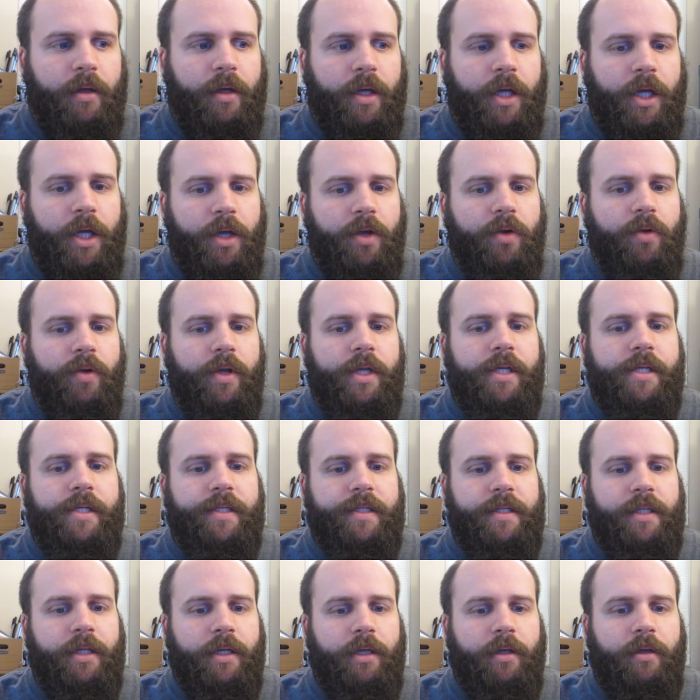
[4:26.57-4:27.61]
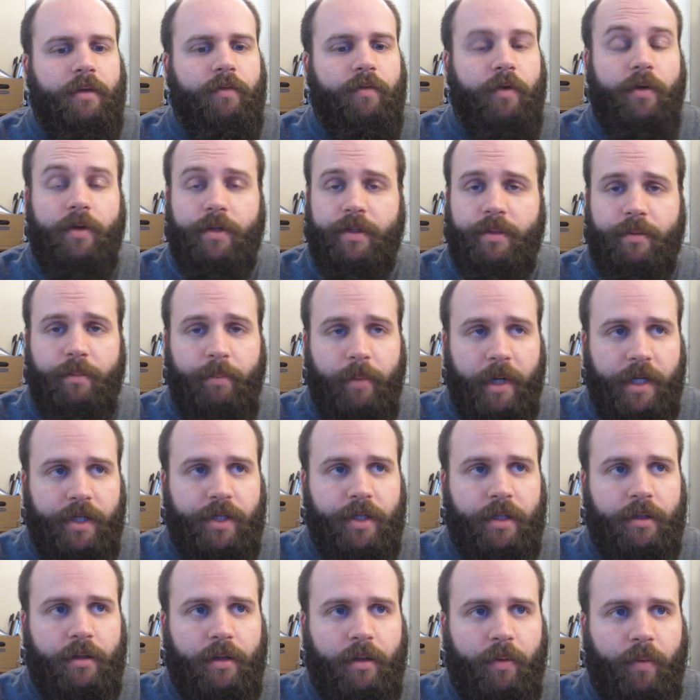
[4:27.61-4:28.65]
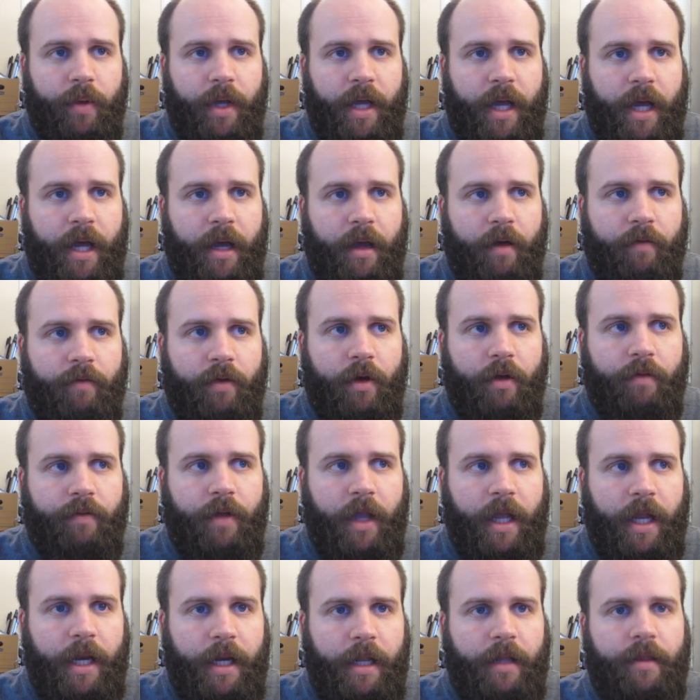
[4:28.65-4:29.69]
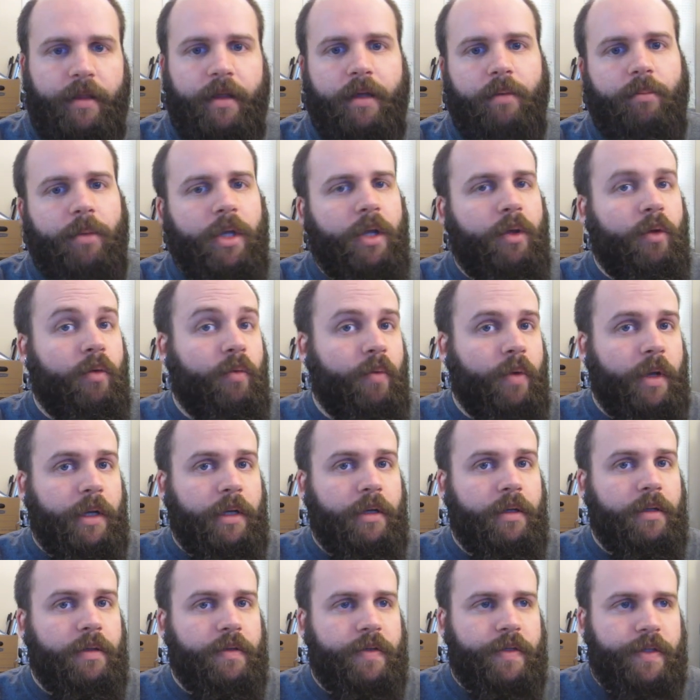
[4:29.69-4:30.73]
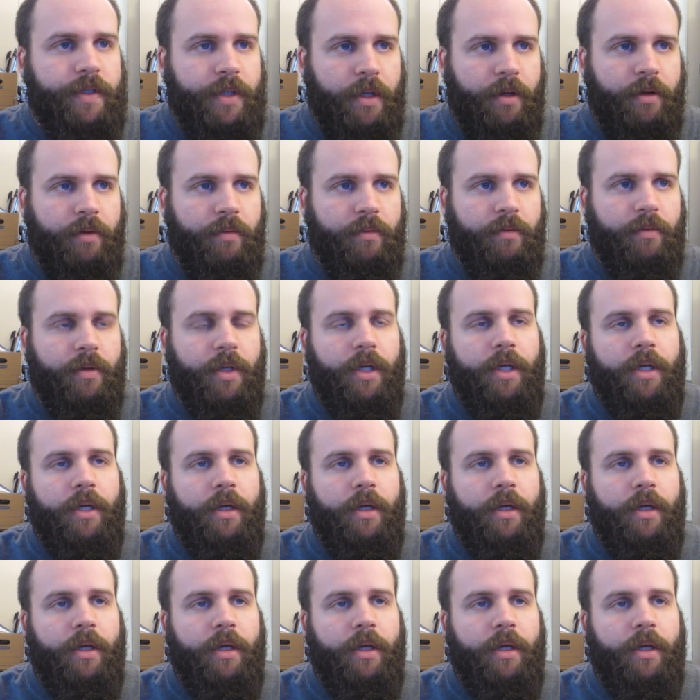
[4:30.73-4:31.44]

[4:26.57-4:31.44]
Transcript: Here is the first mention that we have of anything being written in stone.